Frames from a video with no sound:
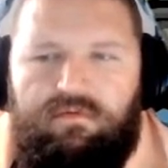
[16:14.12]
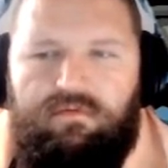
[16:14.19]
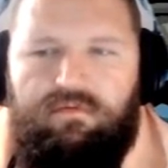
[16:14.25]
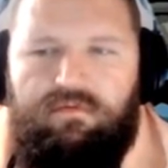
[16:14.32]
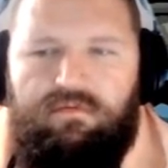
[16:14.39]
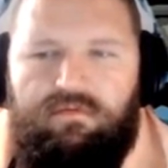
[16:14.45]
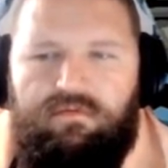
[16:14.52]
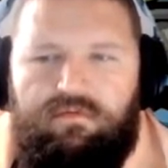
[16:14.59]

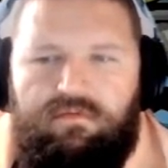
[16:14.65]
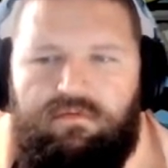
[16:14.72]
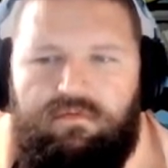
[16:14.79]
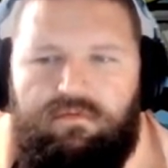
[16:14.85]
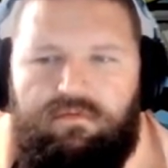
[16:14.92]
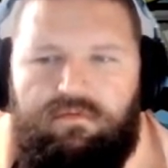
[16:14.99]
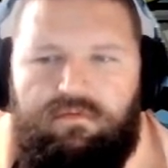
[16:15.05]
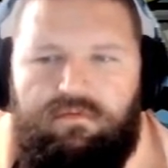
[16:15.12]

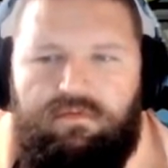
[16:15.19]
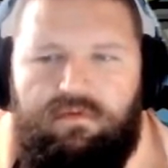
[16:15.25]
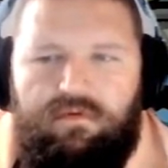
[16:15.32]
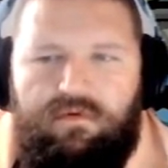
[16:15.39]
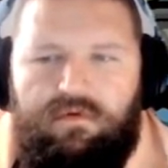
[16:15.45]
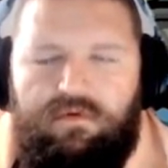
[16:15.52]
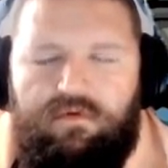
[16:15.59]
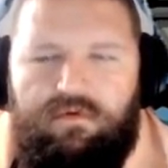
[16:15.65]

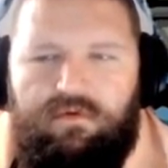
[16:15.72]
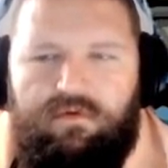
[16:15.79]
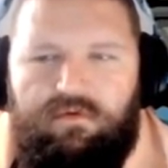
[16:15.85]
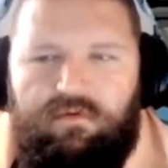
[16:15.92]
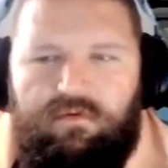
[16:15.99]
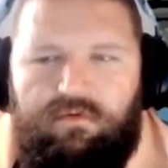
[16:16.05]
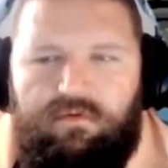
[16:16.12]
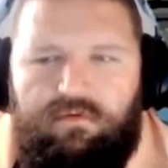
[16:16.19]

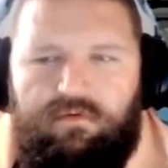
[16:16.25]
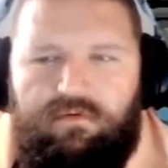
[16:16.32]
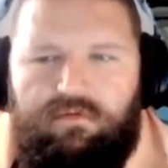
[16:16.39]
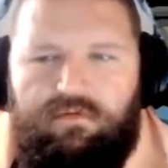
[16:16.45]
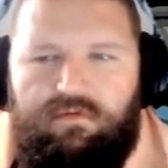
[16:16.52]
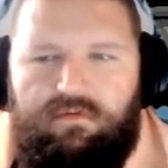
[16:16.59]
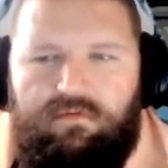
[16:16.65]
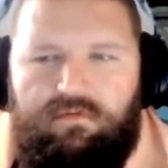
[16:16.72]

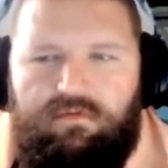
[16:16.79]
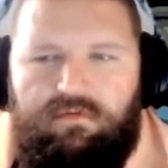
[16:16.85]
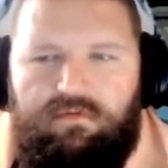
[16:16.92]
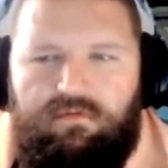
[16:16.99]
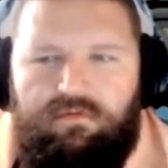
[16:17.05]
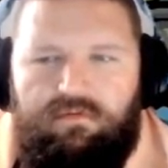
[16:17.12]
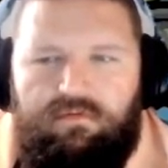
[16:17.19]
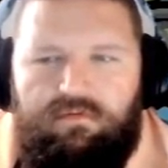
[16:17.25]

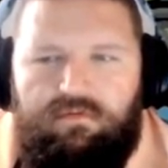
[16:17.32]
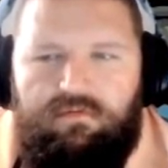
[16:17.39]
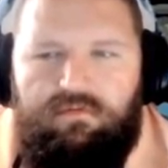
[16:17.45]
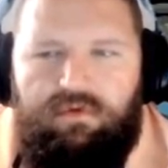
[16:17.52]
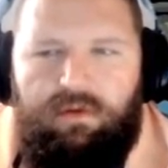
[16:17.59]
The person shown says nothing.